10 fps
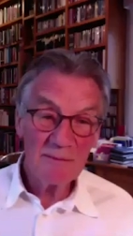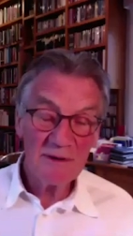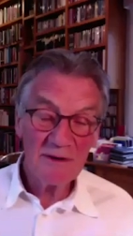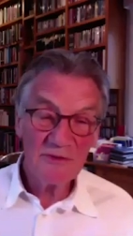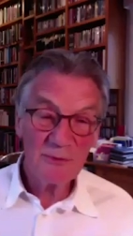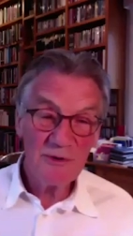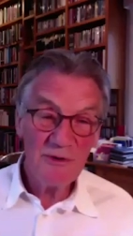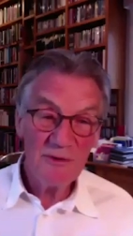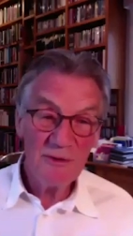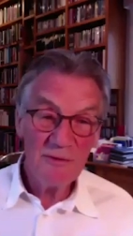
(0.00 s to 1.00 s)
and asked, would
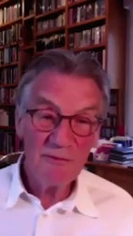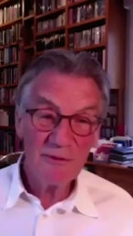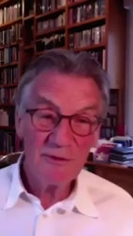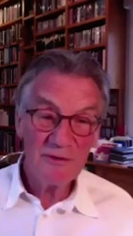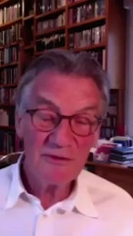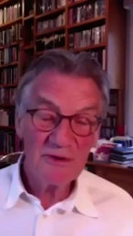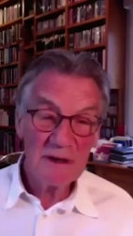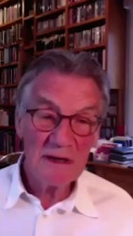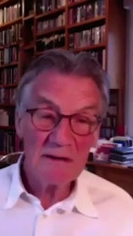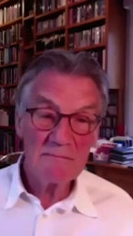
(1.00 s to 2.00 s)
you do it for us?
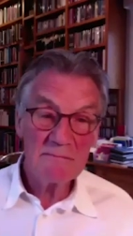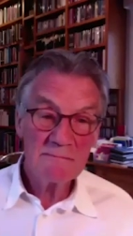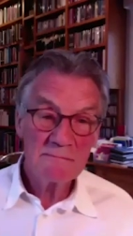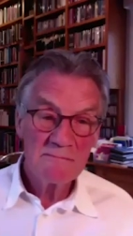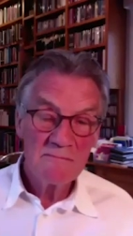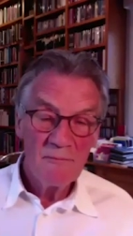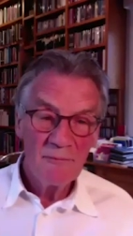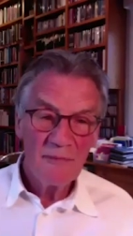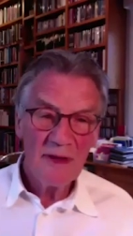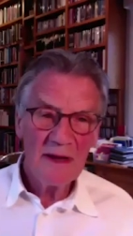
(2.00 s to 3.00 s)
Um,
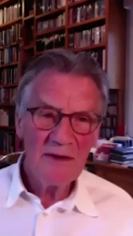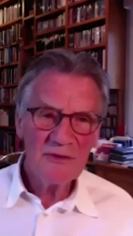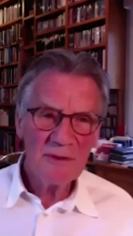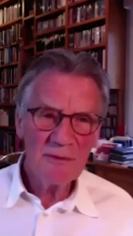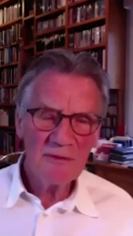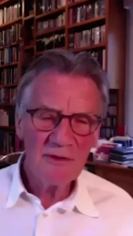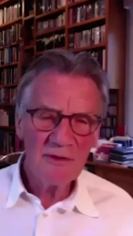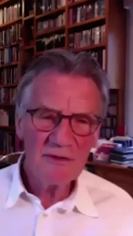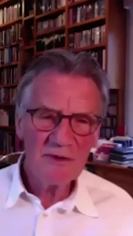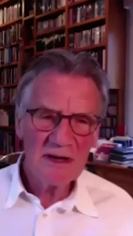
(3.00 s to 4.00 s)
they said, we've got
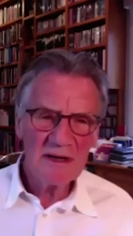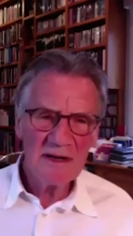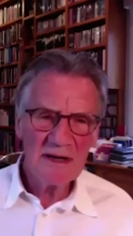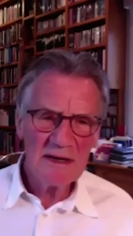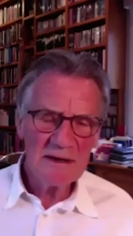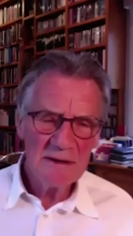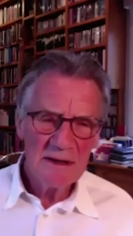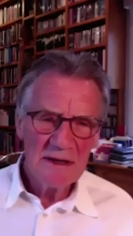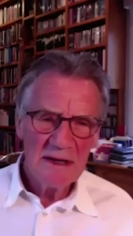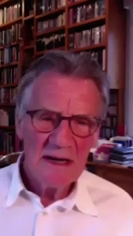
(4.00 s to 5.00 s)
this idea.
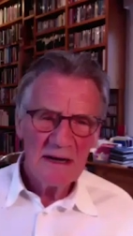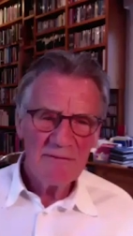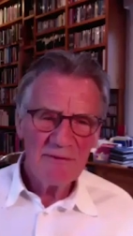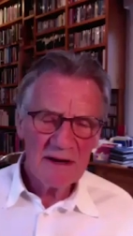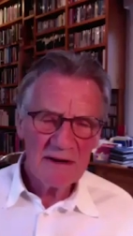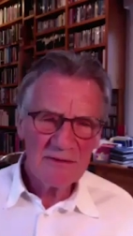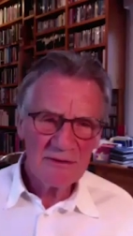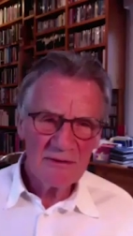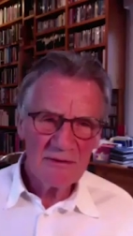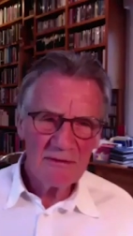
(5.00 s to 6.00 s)
In fact,
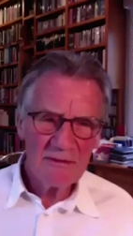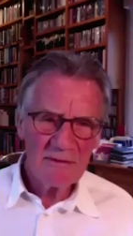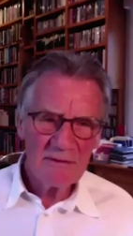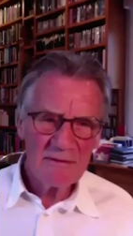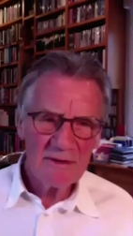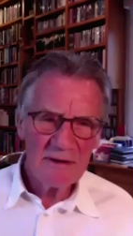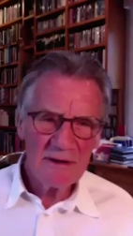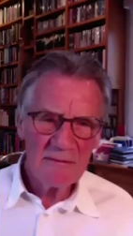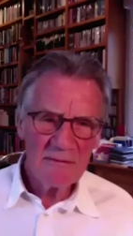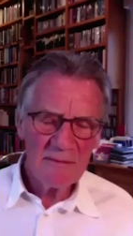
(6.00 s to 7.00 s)

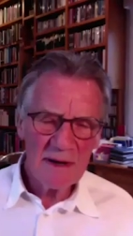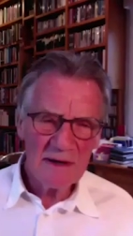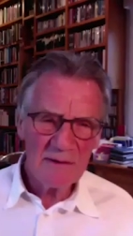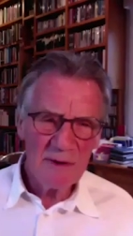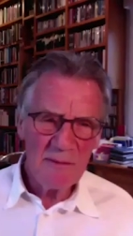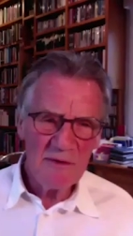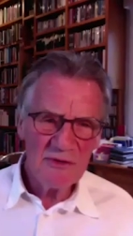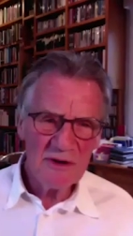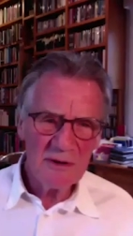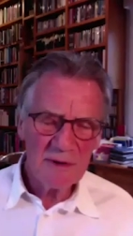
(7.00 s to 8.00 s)
the man at the
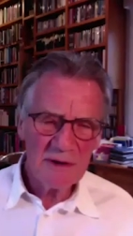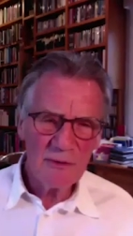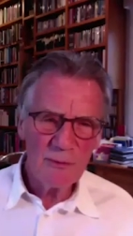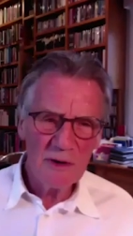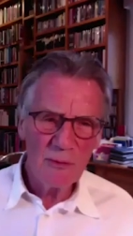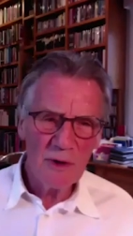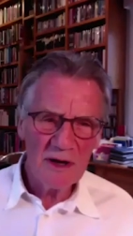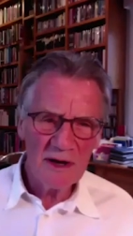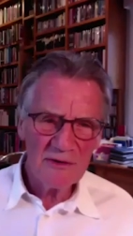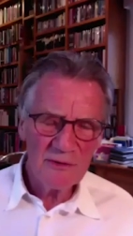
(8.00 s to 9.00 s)
BBC, a man called Will
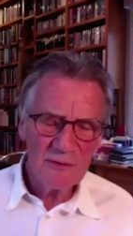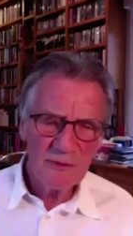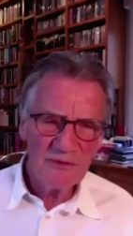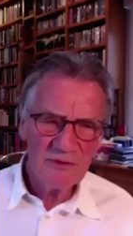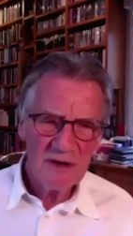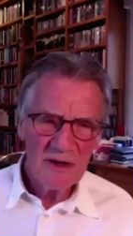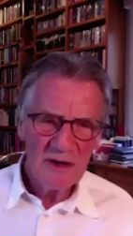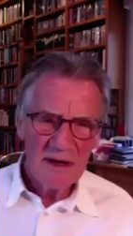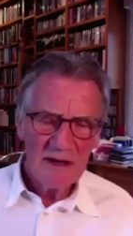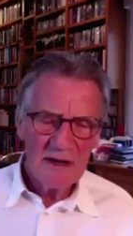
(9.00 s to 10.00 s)
Wyatt, who was,
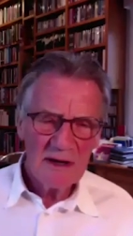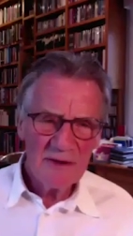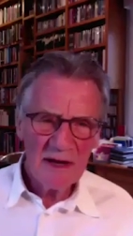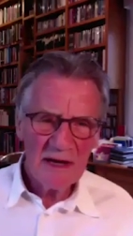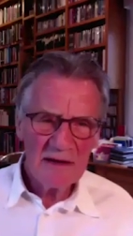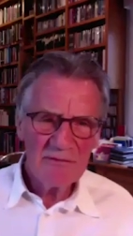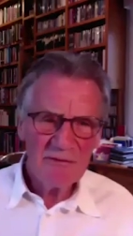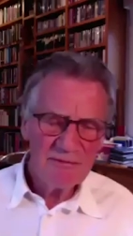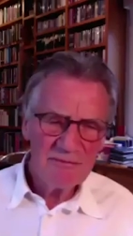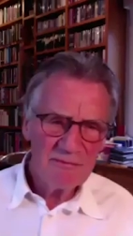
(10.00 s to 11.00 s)
I think, head
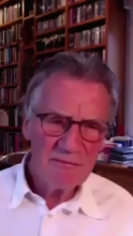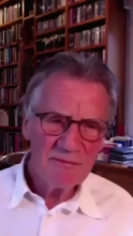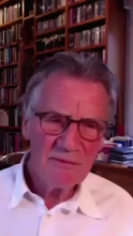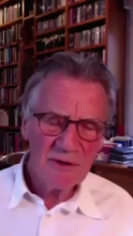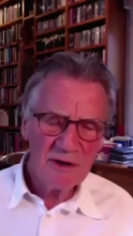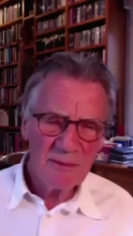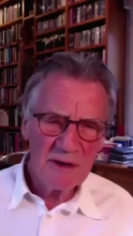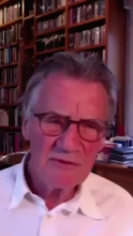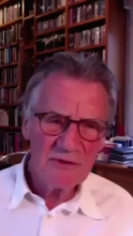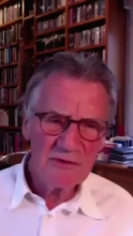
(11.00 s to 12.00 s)
of
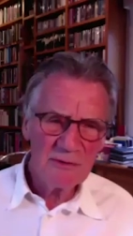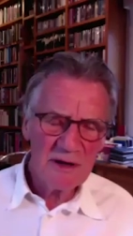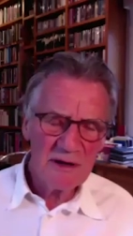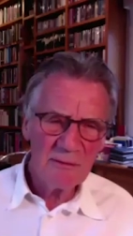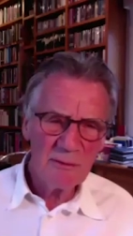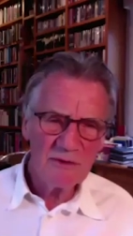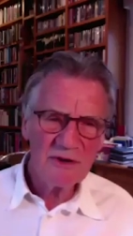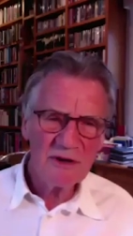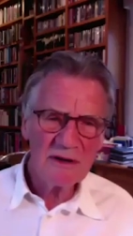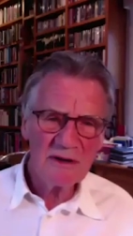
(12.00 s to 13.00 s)
documentaries or whatever, but
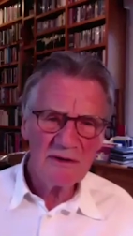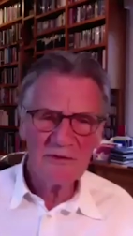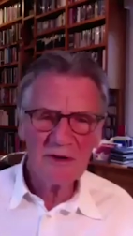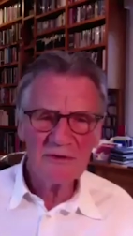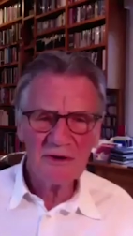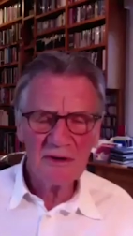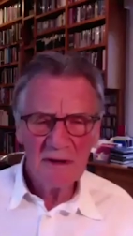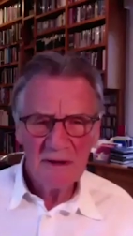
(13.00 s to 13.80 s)
said it's such a